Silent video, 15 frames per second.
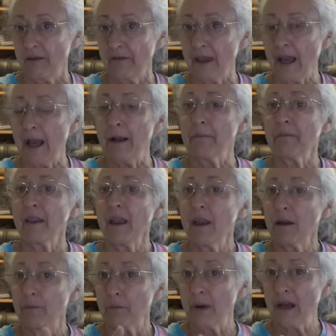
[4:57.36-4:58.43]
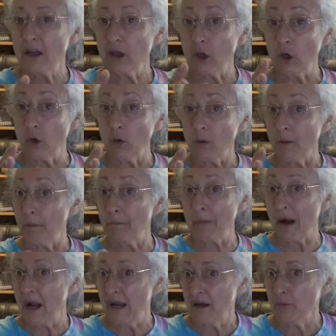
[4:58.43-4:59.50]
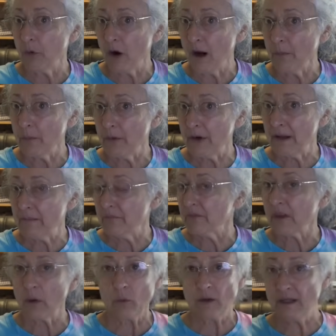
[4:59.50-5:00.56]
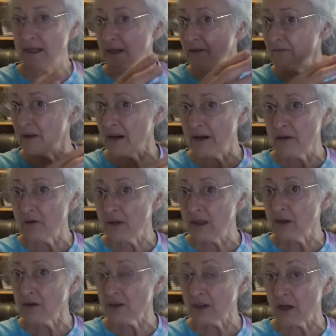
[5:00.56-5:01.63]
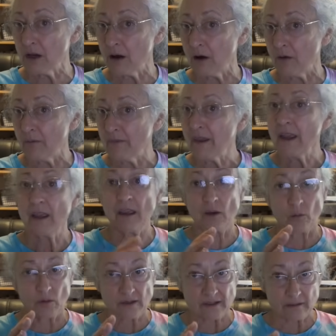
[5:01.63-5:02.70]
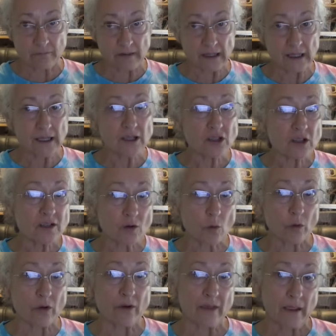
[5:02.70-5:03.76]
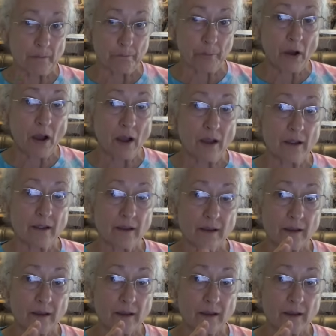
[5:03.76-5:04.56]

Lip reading: of that, but, buying property. We did a video years ago. It was the religious order that bought